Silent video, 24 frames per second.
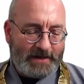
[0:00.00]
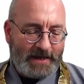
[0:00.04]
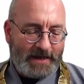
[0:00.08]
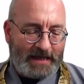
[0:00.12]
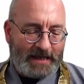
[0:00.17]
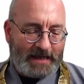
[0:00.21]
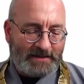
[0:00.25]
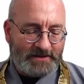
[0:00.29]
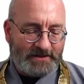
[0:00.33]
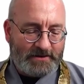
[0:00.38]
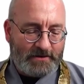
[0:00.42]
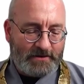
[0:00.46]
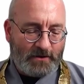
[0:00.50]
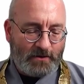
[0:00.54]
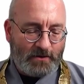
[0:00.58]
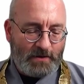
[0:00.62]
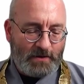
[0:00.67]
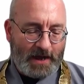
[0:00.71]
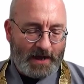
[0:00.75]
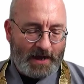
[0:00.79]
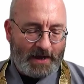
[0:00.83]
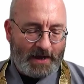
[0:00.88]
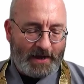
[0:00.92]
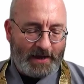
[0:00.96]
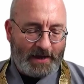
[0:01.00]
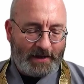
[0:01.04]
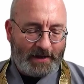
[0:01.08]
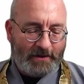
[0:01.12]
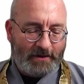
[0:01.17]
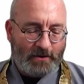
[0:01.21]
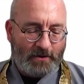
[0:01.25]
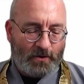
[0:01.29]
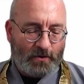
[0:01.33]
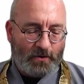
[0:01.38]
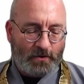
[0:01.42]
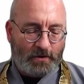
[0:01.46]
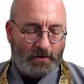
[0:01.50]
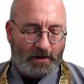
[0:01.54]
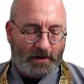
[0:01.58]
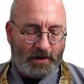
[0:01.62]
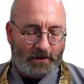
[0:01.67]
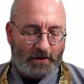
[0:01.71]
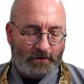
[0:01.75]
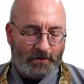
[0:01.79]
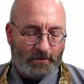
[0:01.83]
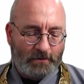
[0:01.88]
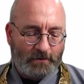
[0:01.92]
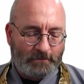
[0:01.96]
has no high or
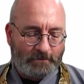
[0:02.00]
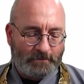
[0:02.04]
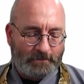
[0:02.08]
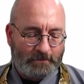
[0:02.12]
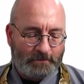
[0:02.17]
low.